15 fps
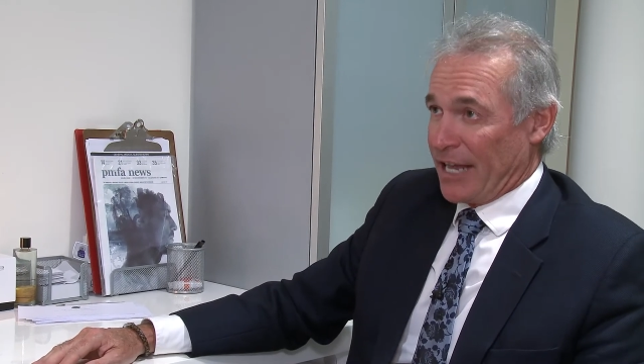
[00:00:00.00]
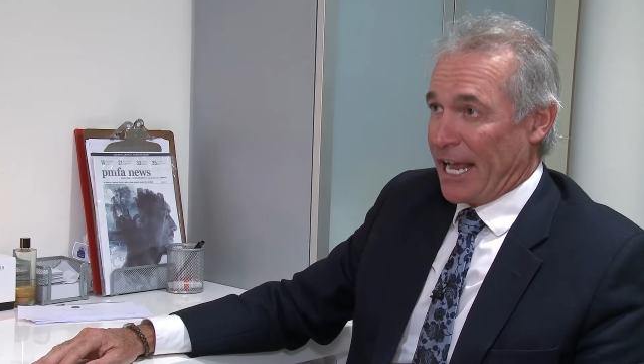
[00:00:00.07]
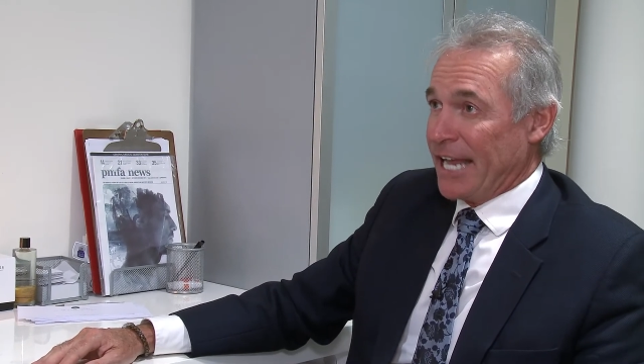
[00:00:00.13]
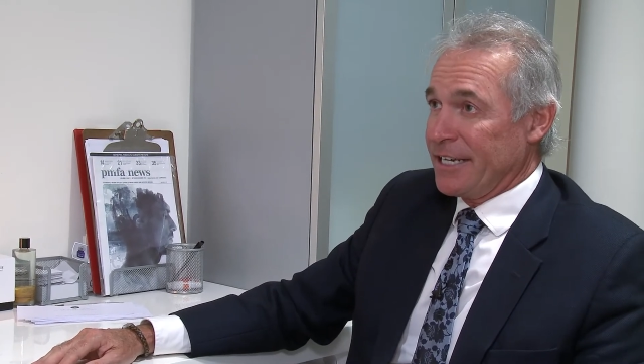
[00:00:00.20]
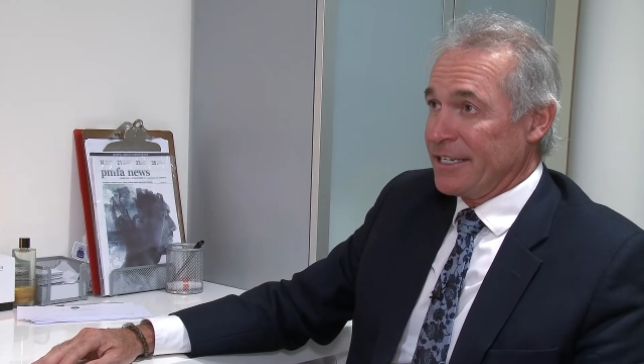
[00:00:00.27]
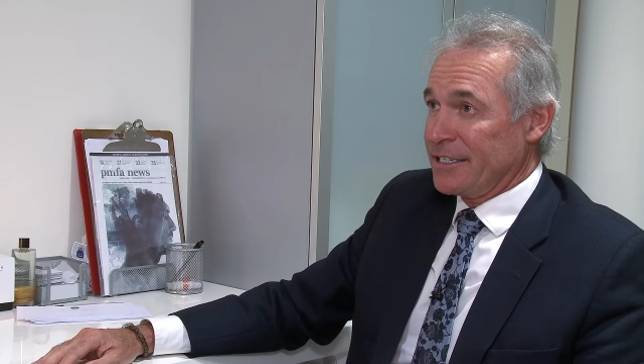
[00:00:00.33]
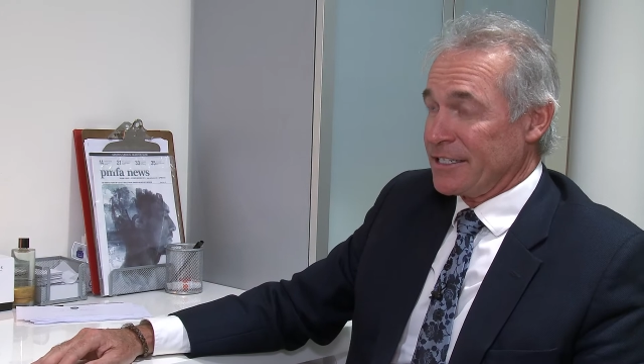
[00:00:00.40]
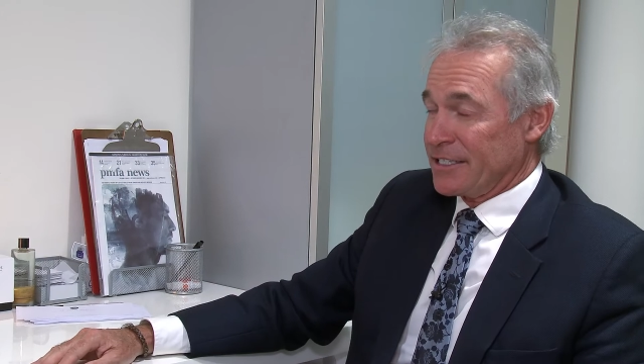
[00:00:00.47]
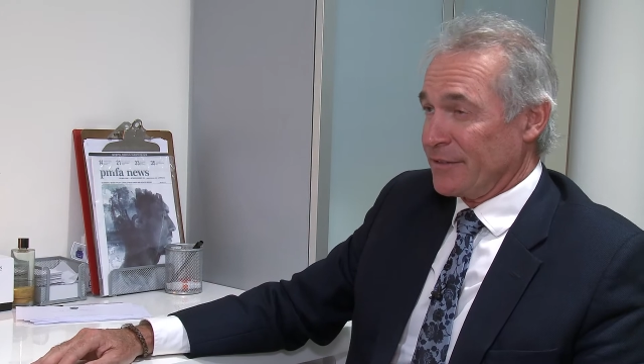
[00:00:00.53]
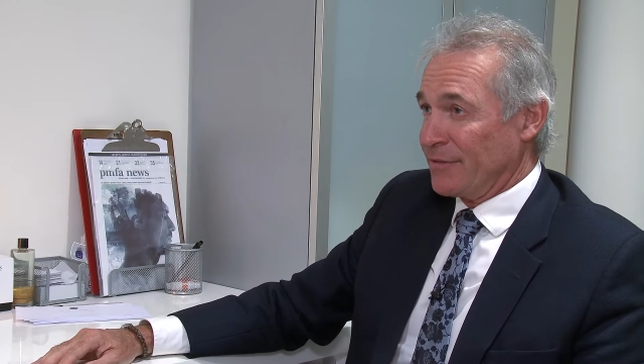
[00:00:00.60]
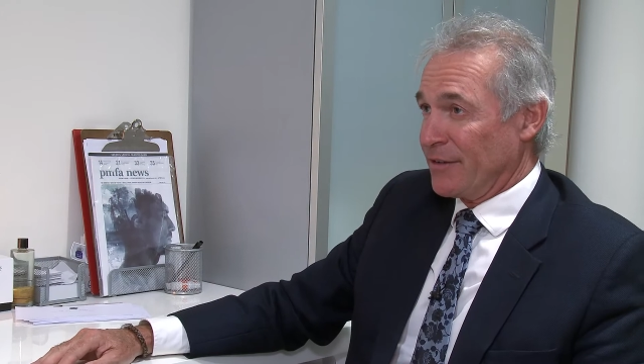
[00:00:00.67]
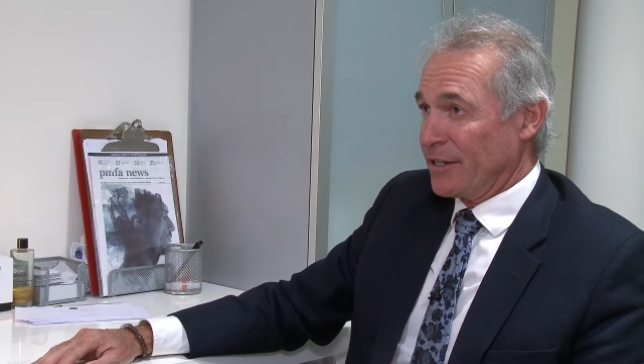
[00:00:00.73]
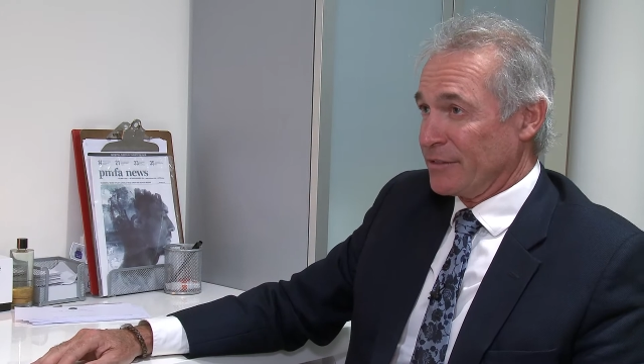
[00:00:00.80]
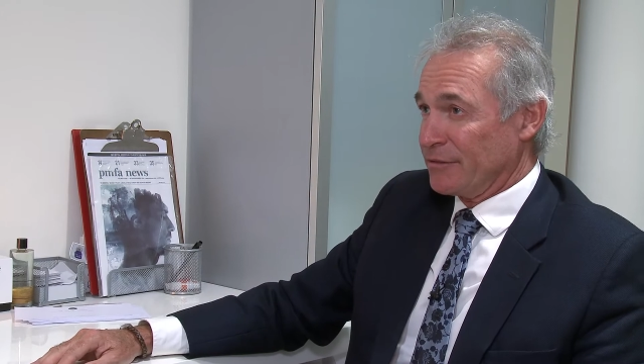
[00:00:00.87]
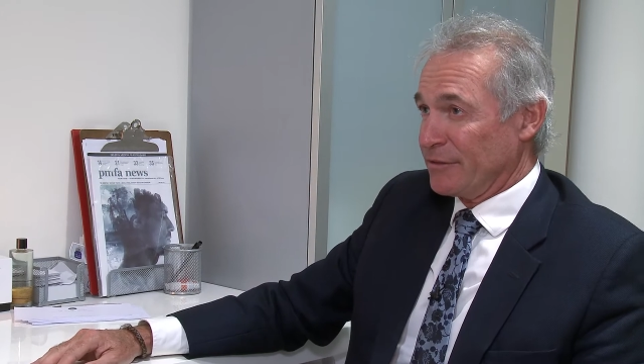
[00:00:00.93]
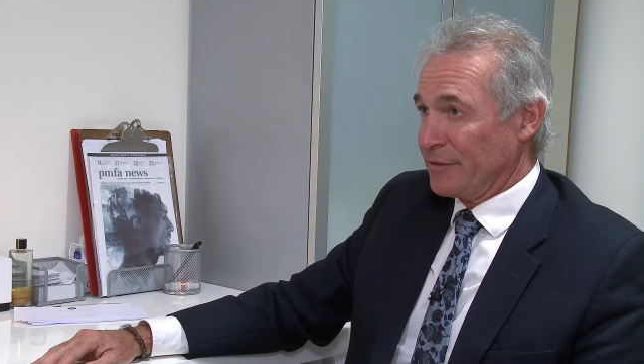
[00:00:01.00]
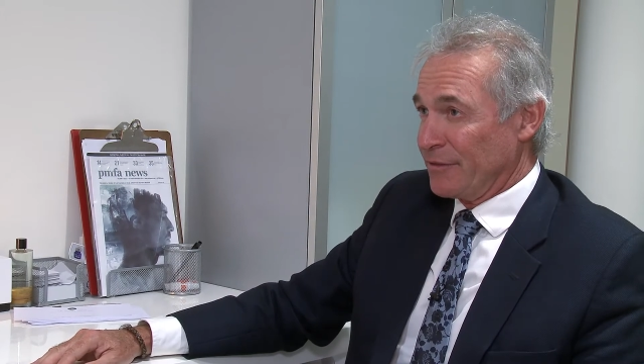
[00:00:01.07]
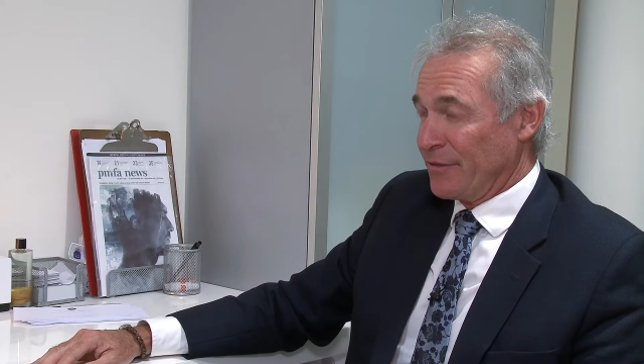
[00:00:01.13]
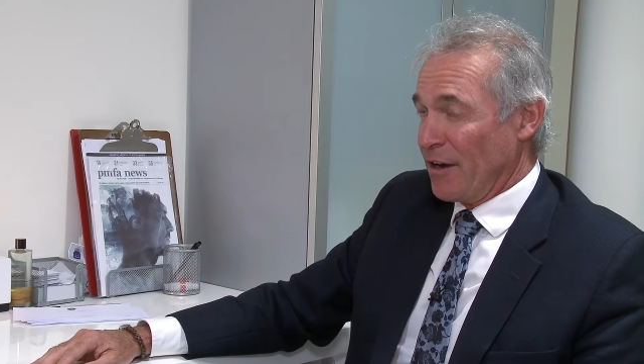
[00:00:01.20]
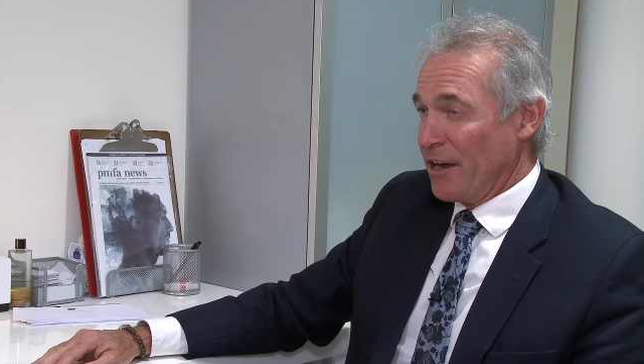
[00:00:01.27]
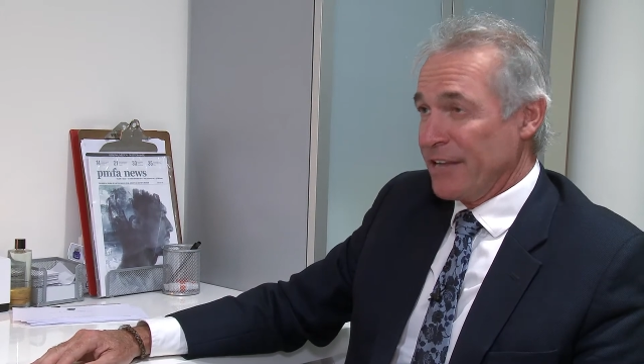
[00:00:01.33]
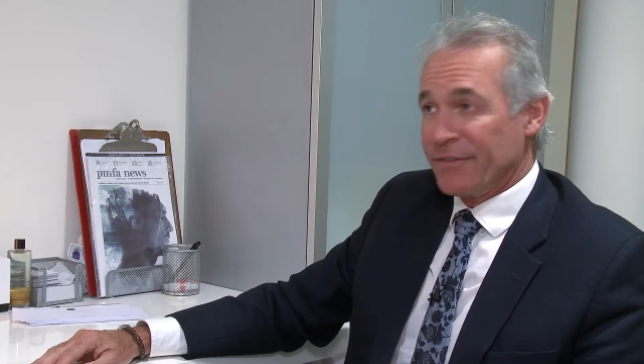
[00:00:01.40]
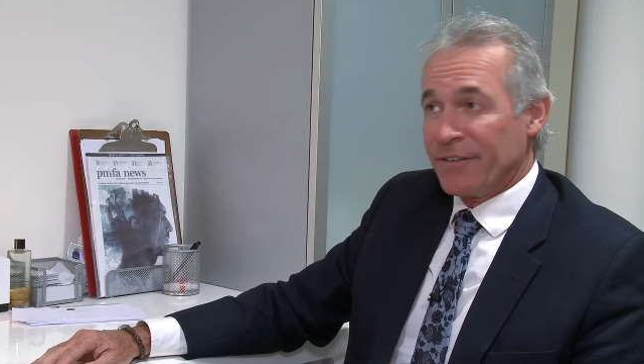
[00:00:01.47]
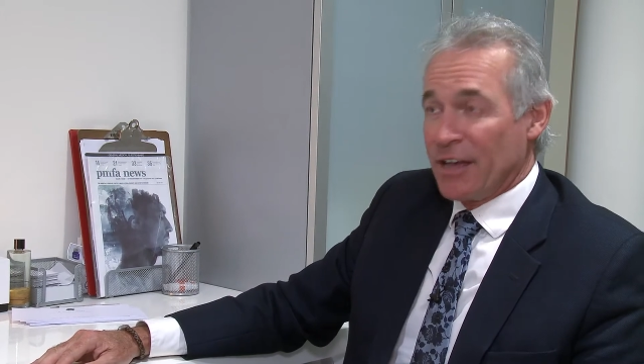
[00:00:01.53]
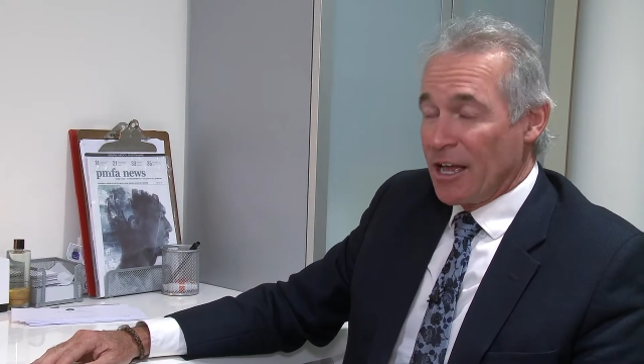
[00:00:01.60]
and as a father of five,